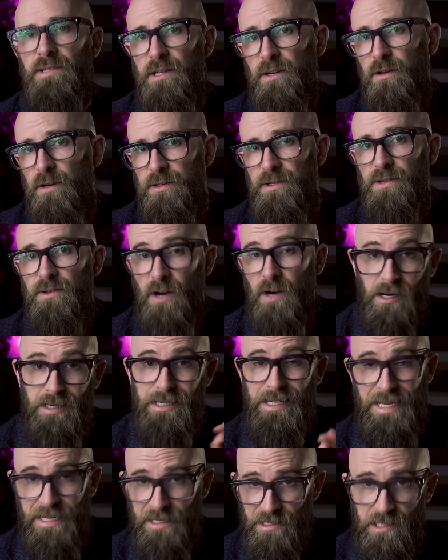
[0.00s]
a
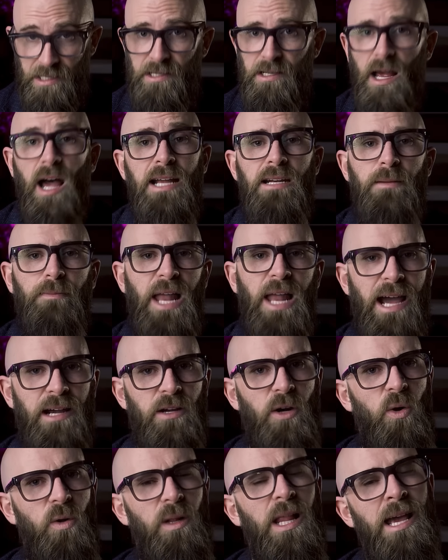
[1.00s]
construct inside a black
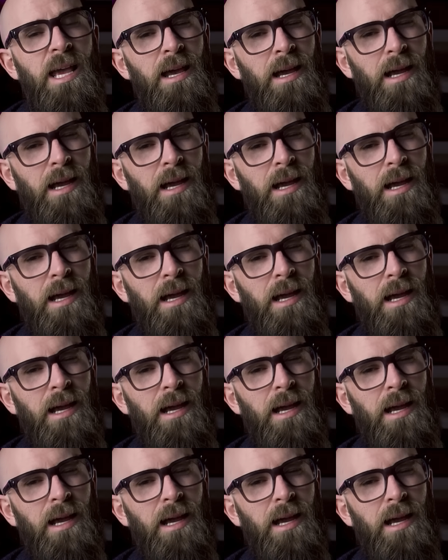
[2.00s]
hole